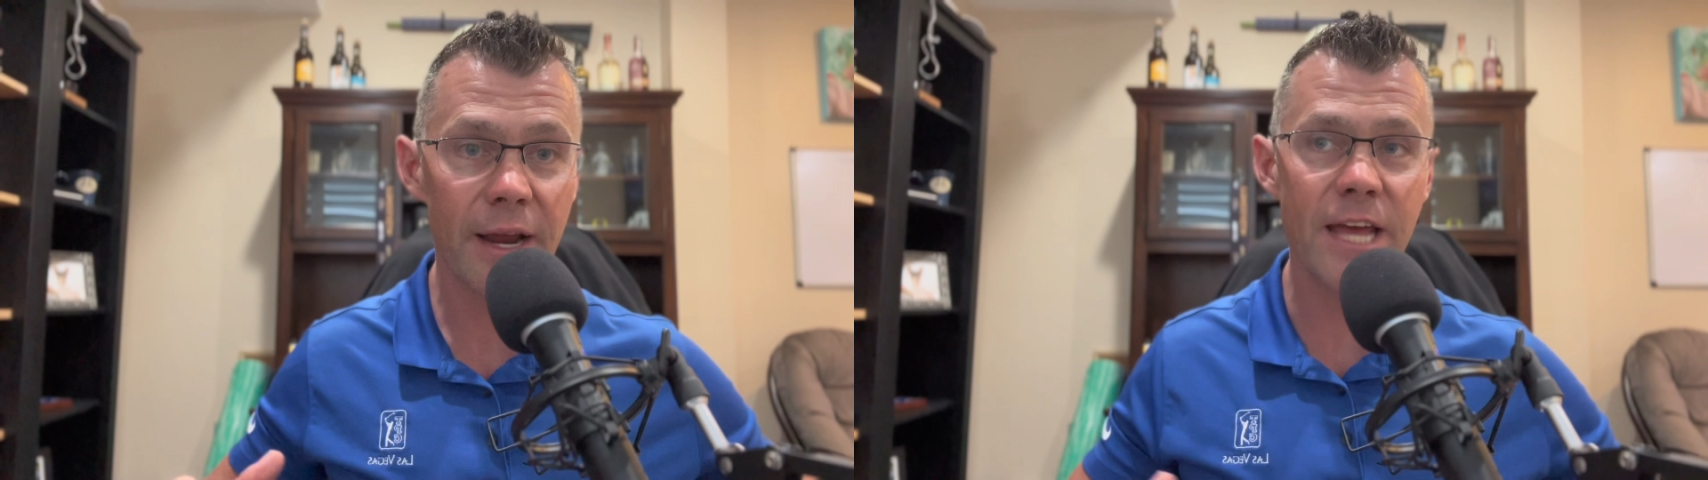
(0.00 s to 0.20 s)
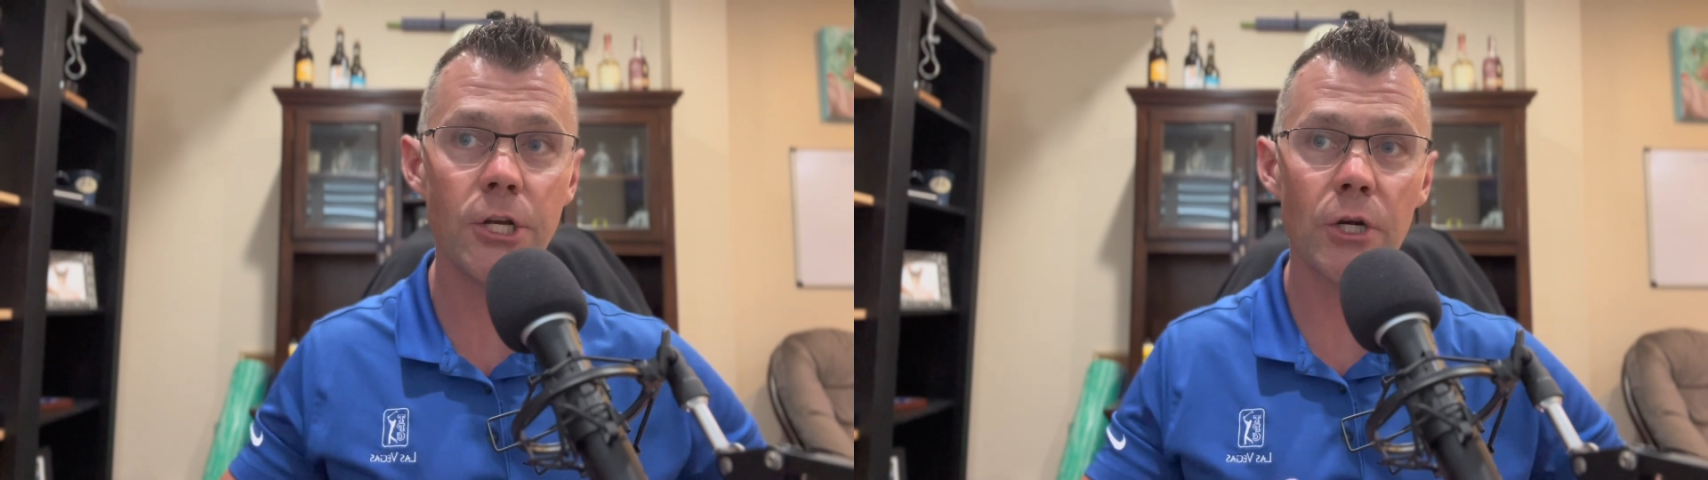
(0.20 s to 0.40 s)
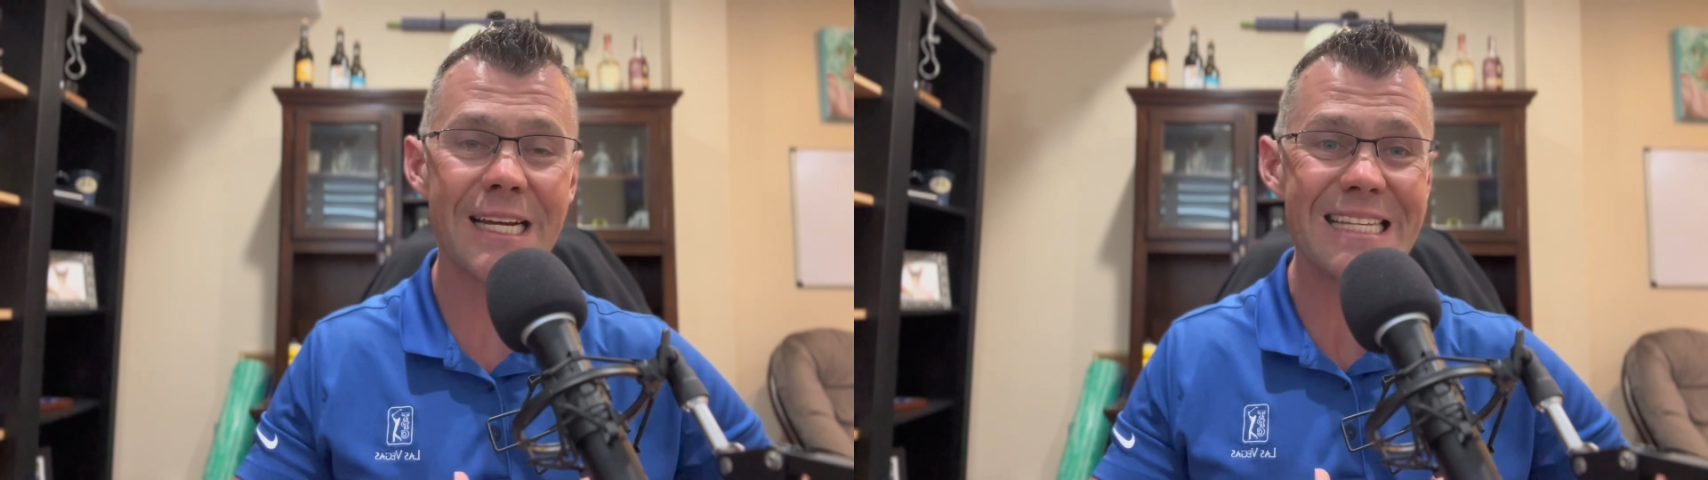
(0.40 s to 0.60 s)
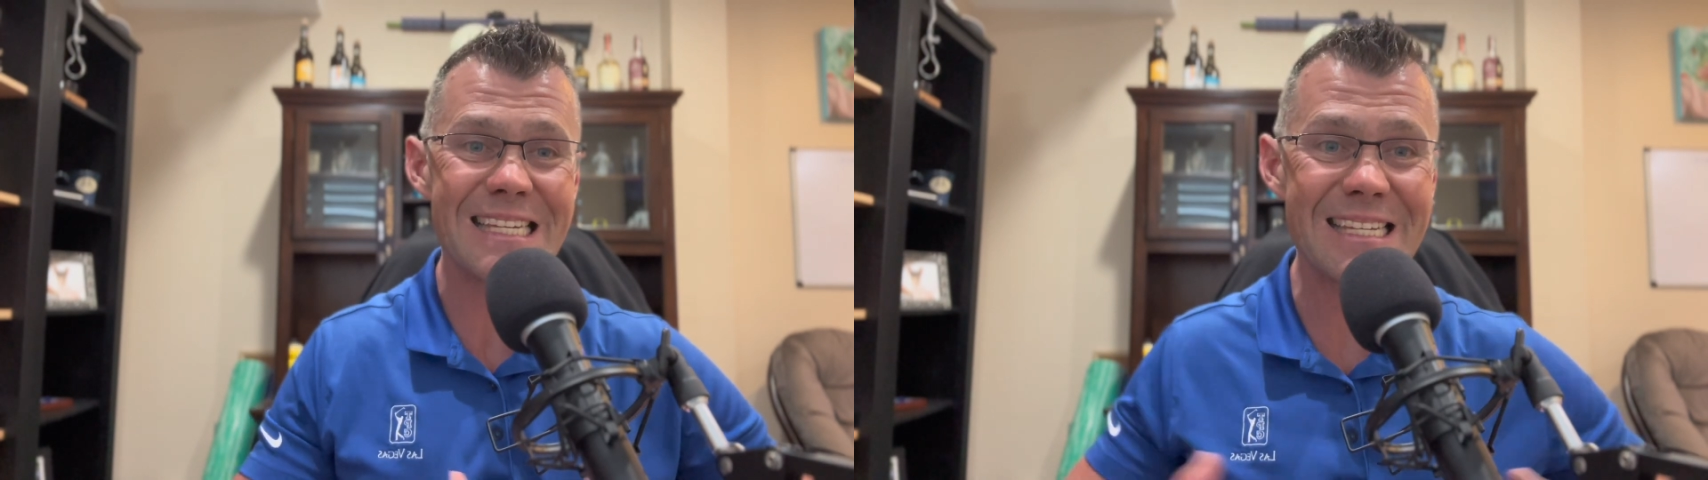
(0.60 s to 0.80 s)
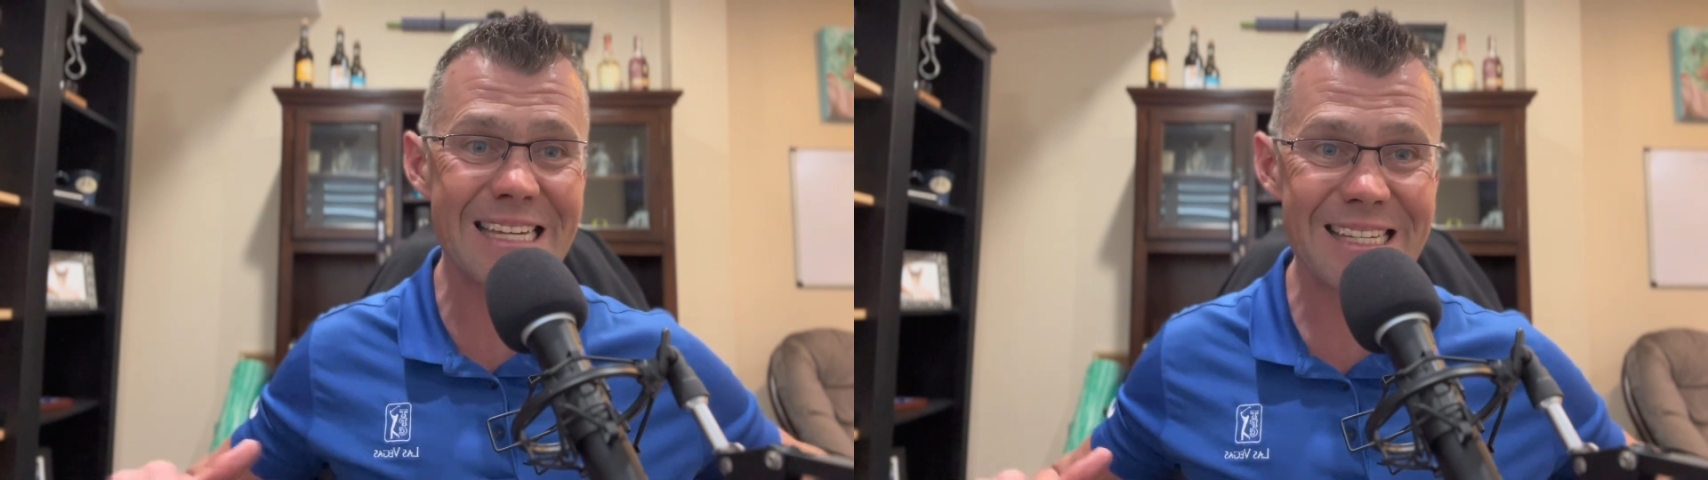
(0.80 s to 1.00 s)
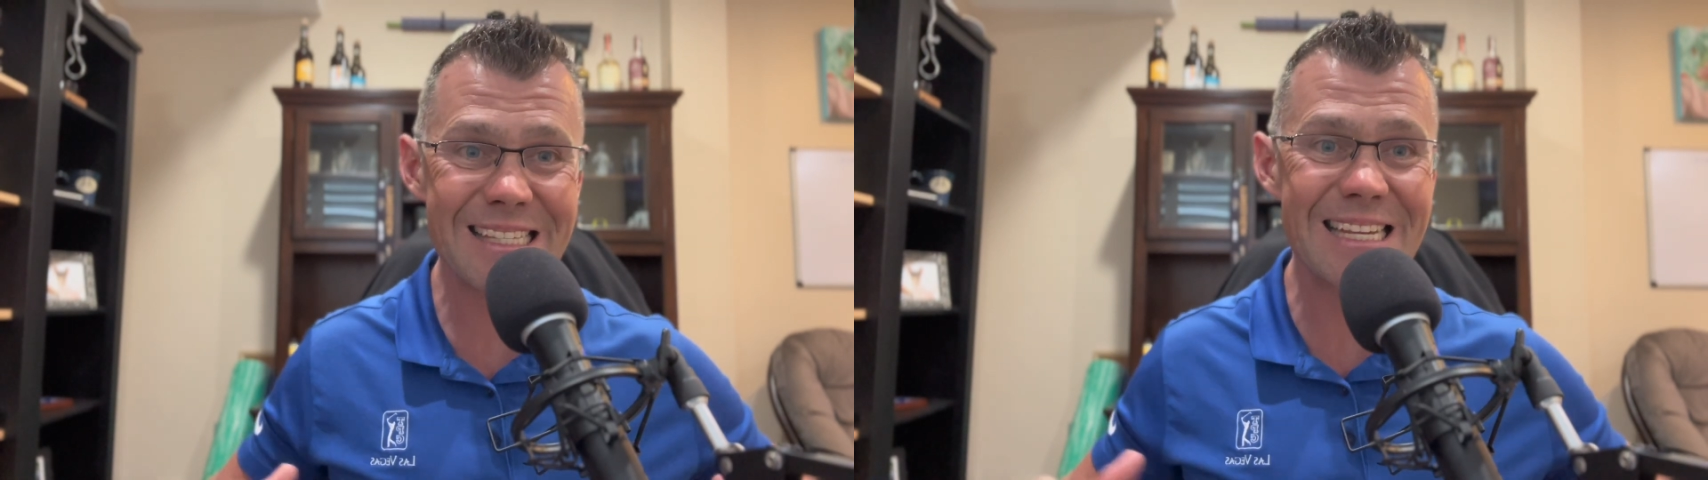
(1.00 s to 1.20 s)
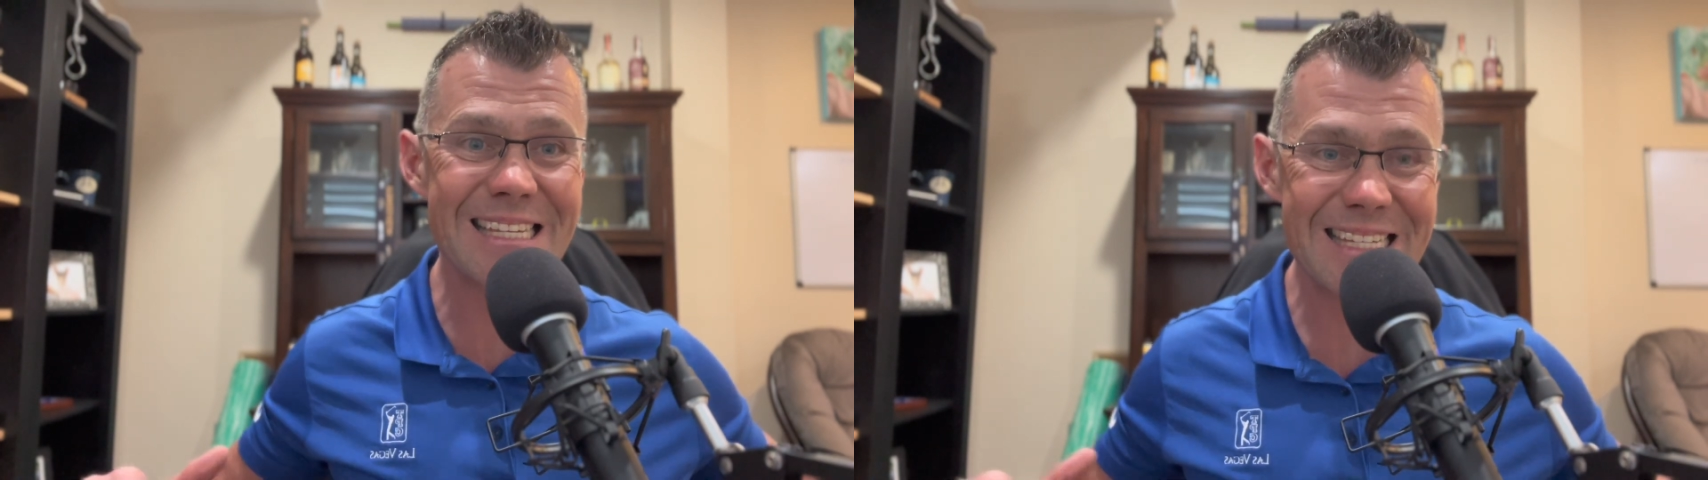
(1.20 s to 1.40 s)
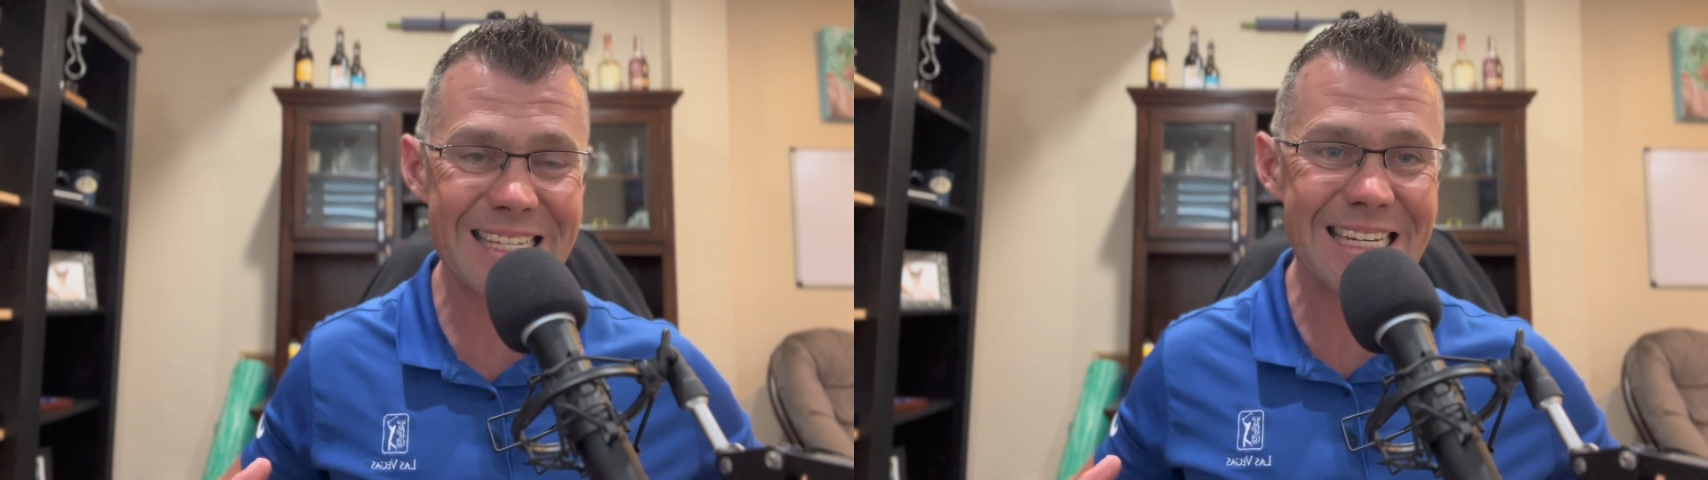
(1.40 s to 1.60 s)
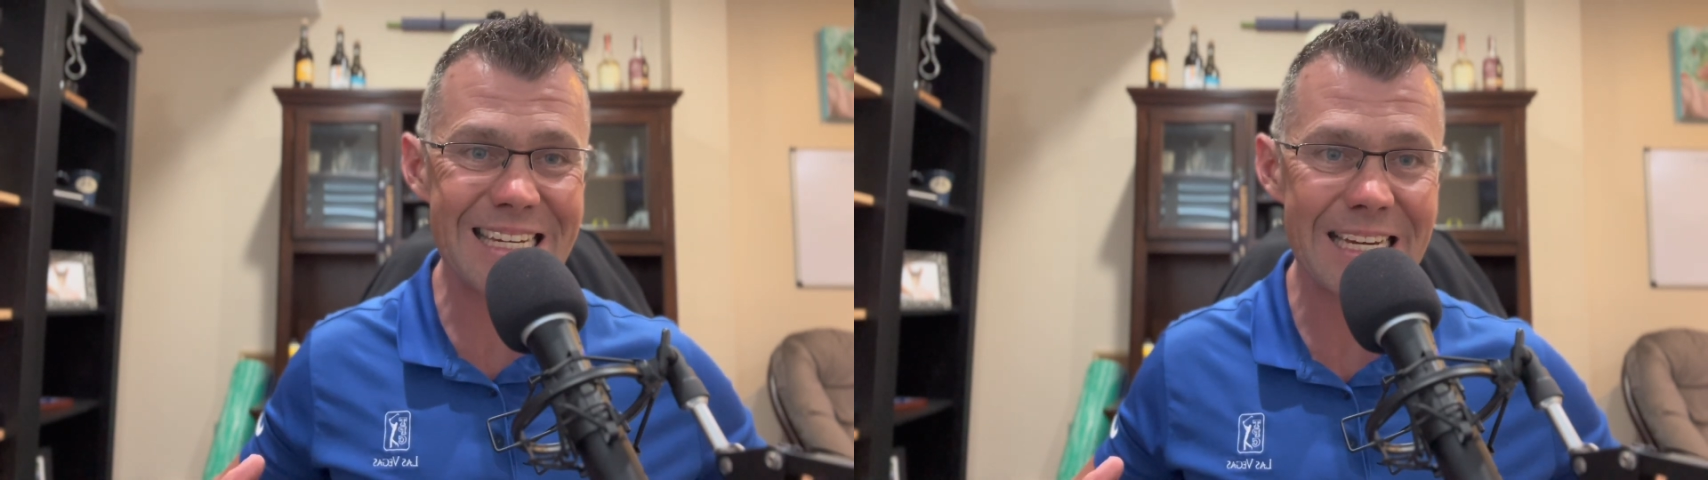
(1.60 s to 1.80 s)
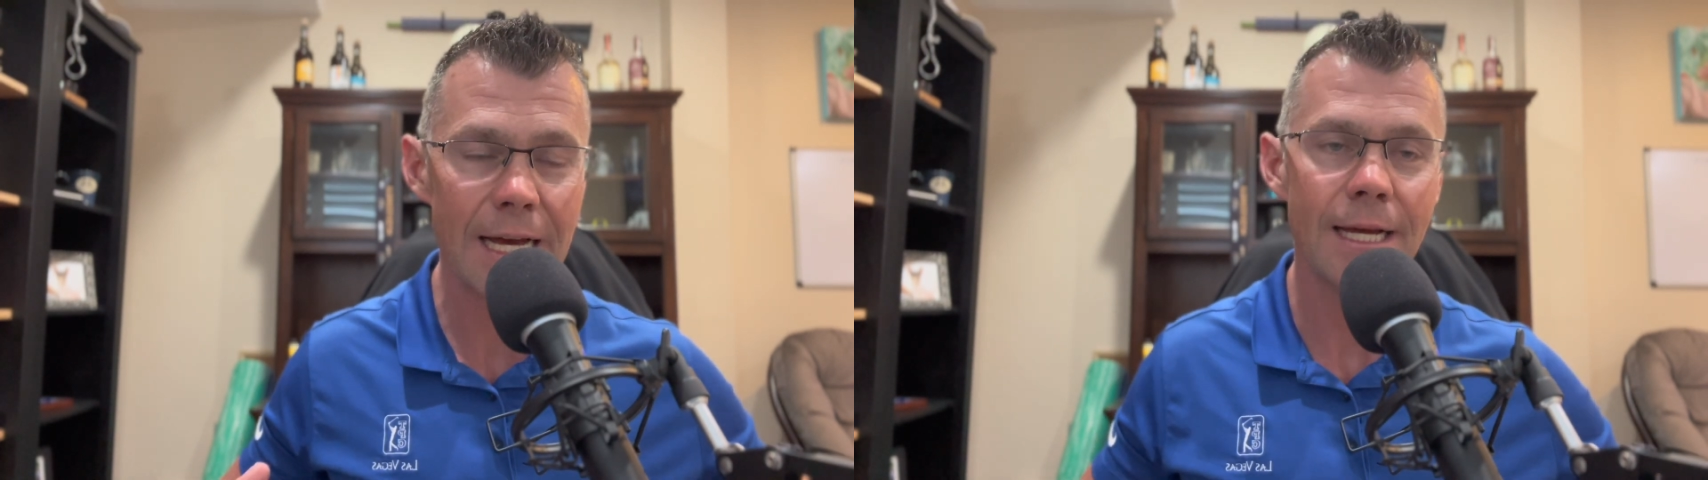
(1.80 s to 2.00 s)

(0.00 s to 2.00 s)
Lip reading: and your consistency